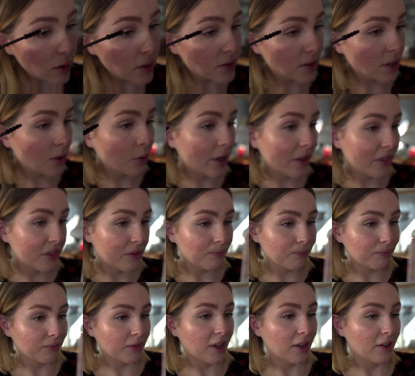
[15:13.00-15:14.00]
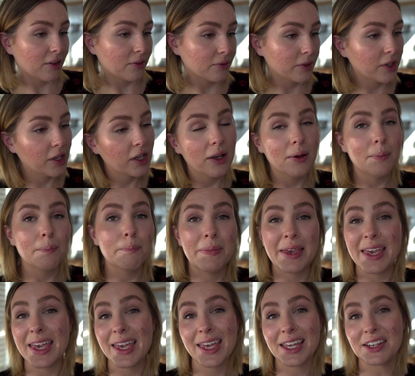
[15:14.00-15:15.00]
So with
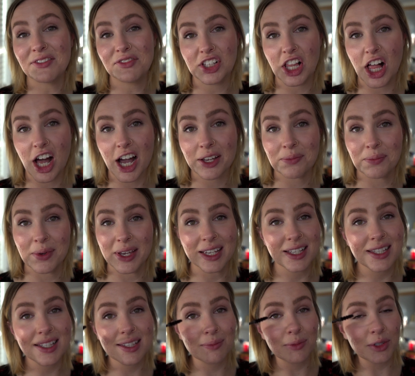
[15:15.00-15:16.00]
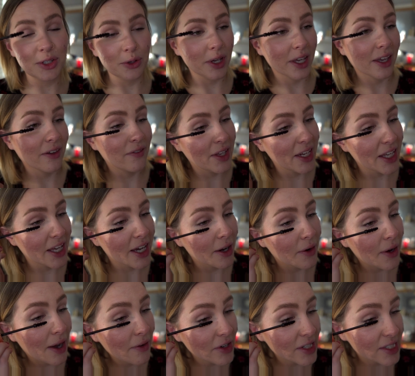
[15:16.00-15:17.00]
being in Vlogmas, I'm doing a
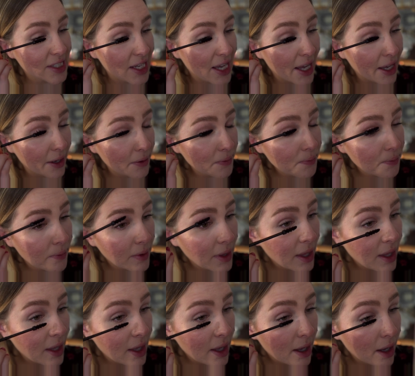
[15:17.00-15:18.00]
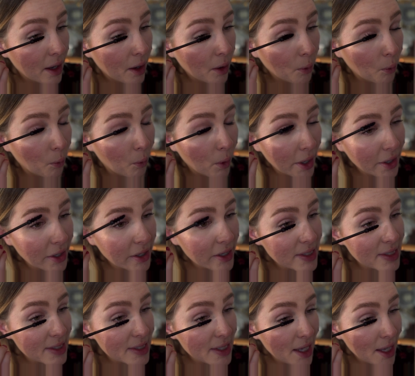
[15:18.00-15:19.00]
video every day. What are
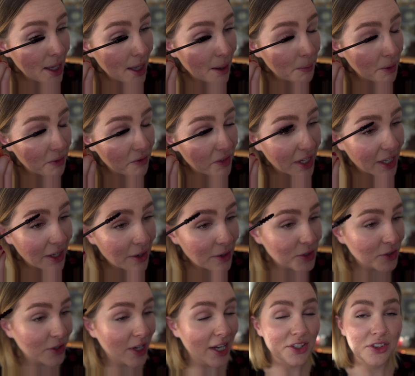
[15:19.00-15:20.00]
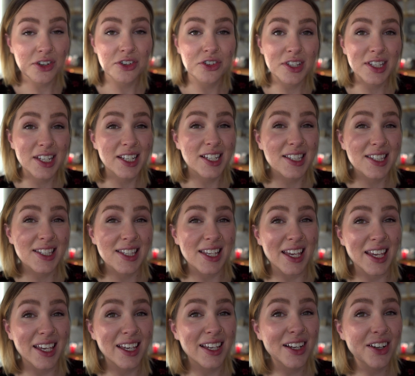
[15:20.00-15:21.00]
some videos you guys are interested in
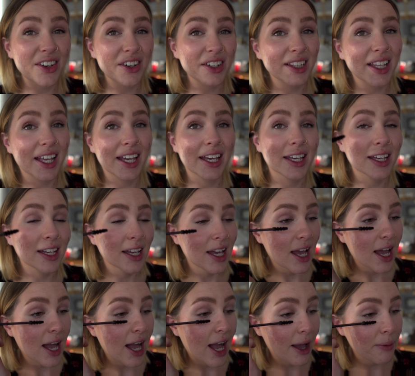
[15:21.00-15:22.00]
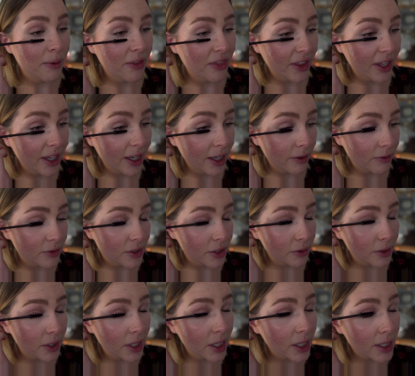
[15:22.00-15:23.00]
seeing? Or like, I've been thinking of
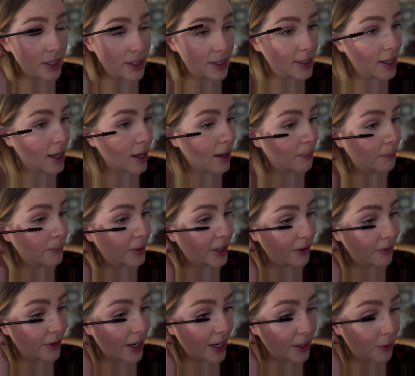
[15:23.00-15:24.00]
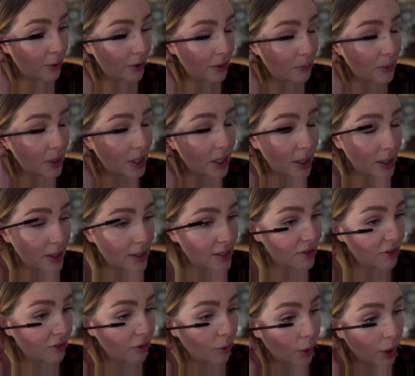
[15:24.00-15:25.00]
doing some get ready with
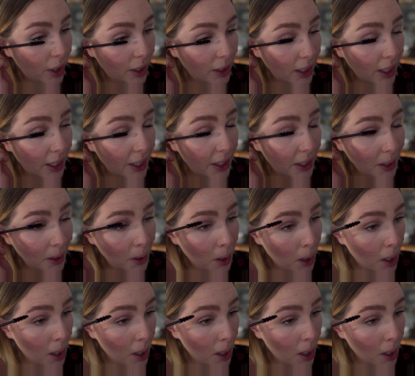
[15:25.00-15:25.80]
me's for like